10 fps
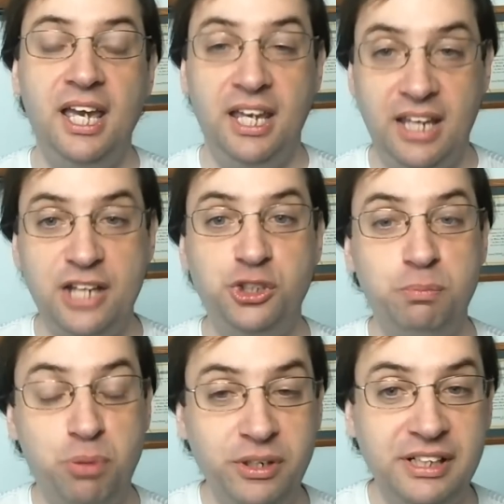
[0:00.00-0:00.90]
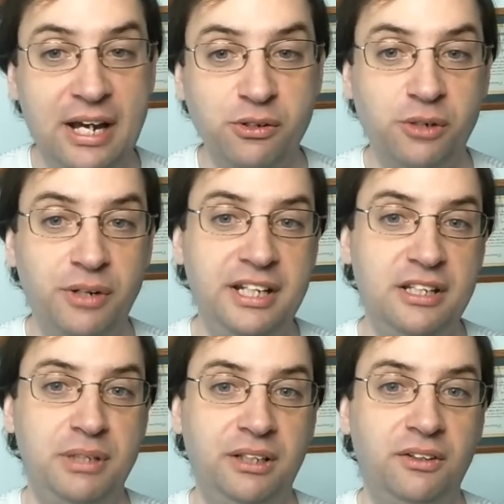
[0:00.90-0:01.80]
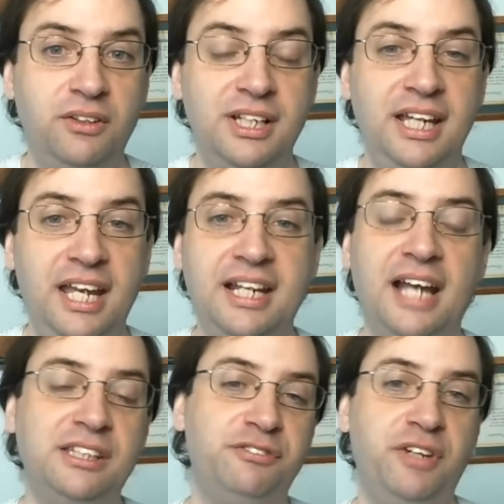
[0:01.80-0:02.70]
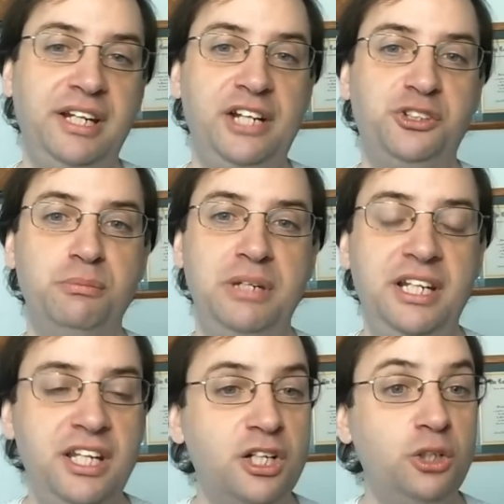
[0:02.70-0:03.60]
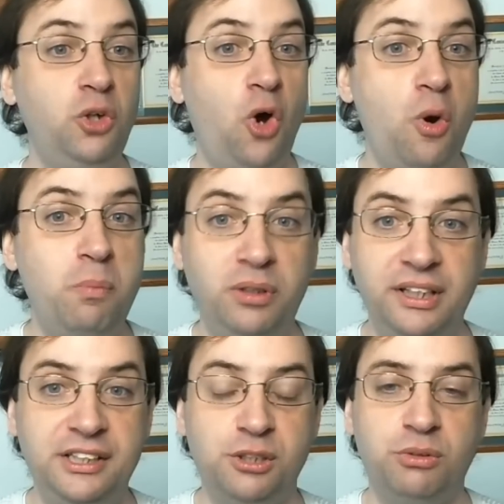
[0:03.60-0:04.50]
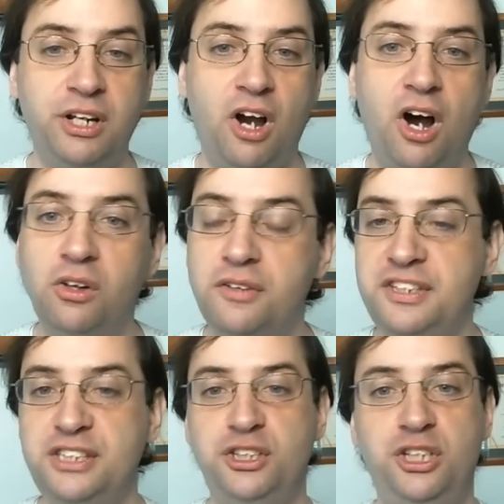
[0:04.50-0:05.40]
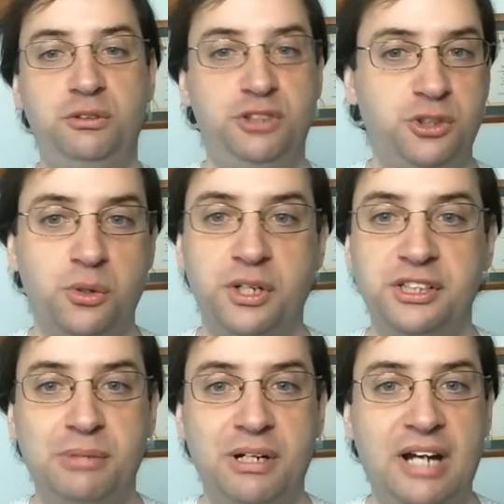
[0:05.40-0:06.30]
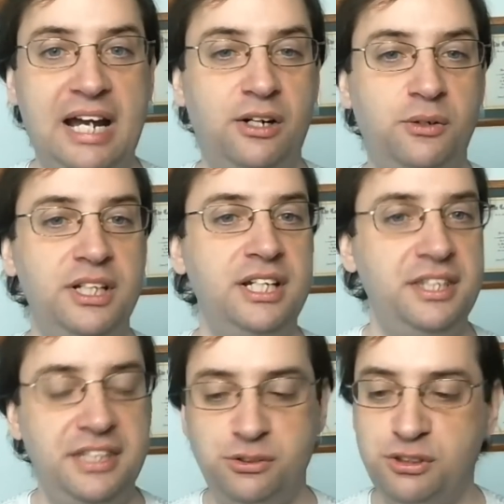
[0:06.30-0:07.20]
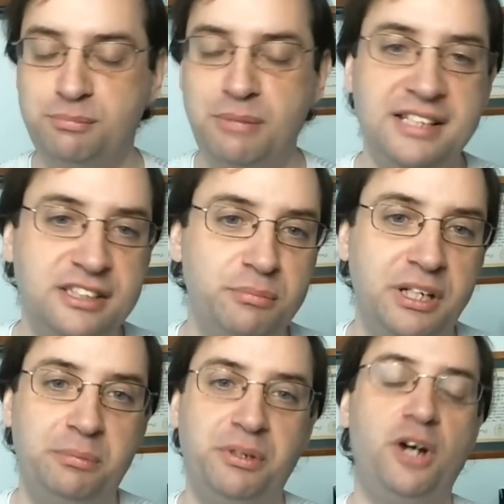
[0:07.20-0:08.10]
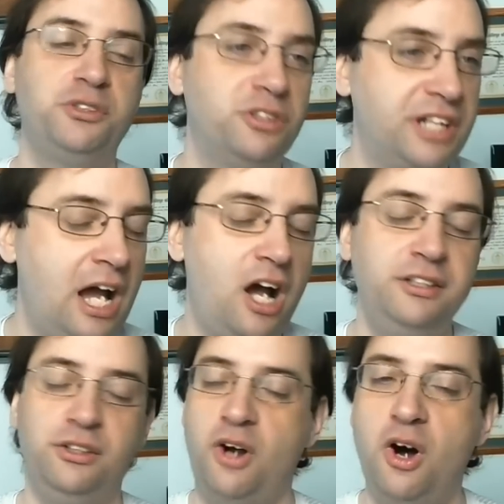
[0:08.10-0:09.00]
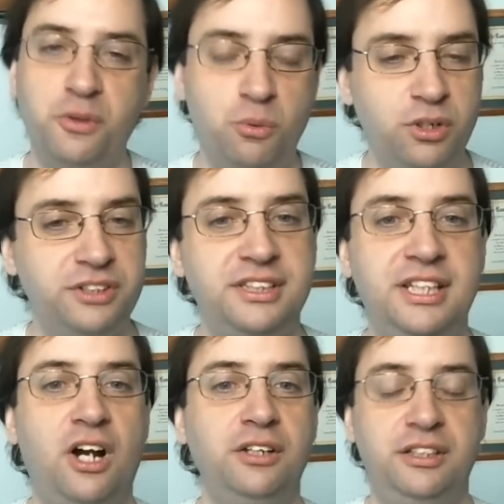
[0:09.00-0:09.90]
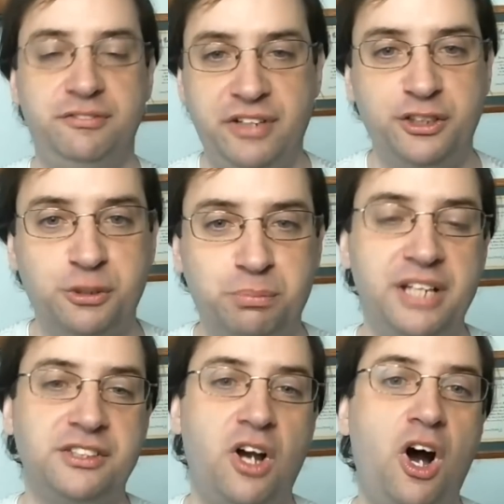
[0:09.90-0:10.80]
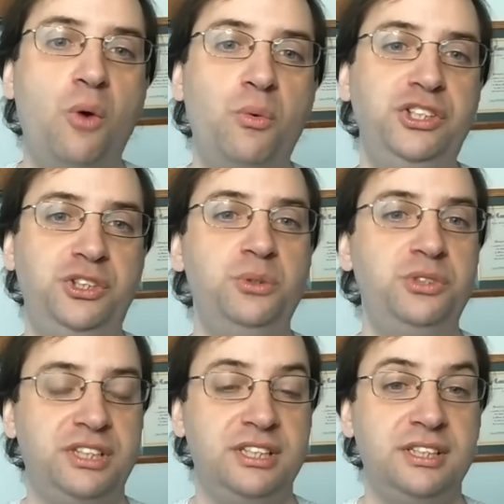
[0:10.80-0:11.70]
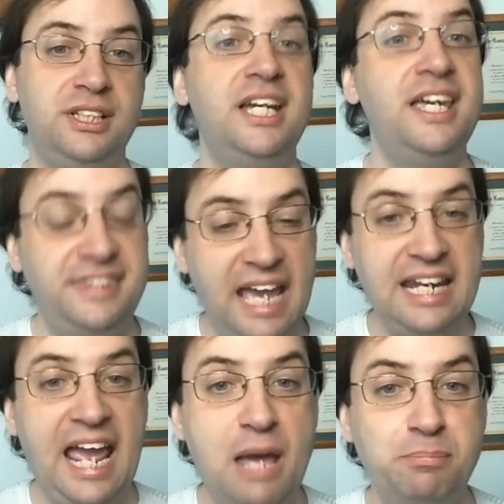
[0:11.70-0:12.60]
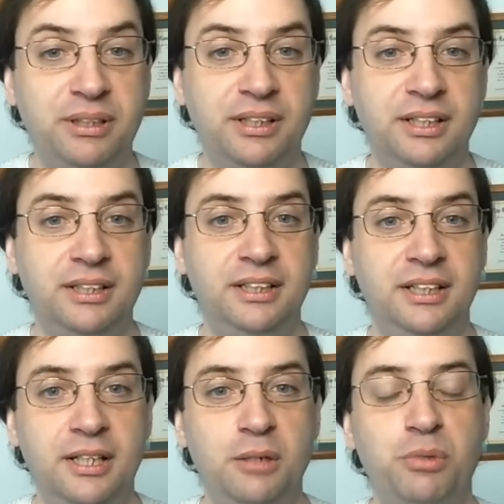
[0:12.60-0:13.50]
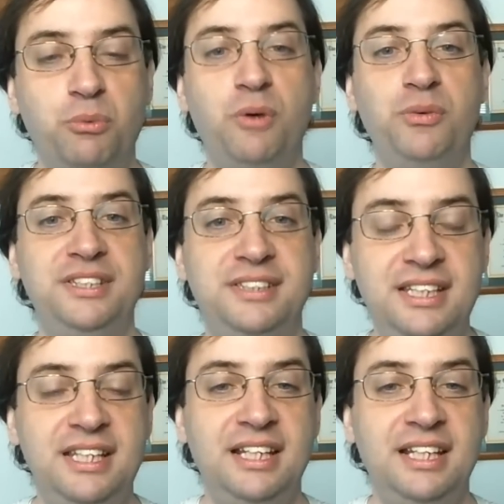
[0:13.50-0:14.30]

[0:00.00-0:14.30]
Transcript: as you pointed out already, Emil, it got the financial media globally to write all of these stories about how this was massive money, ultra, all the words that the financial press always uses. That happened. But what we see